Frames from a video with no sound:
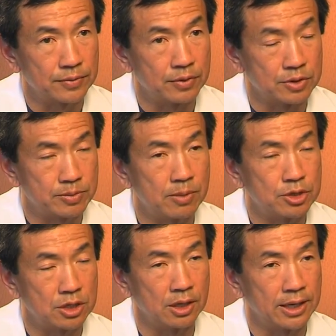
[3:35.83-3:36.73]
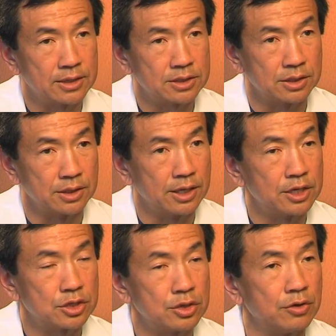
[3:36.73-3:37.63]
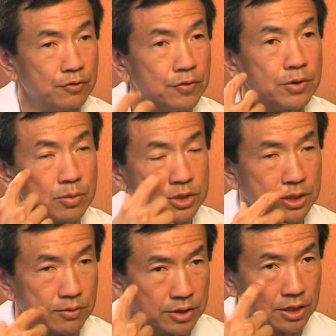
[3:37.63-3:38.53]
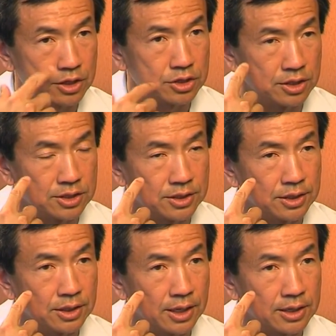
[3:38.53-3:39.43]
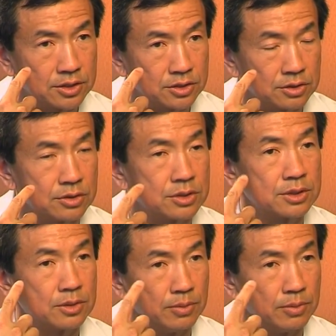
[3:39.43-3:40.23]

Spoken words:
It was published in Lancet, and they showed a 50% reduction in skin cancers,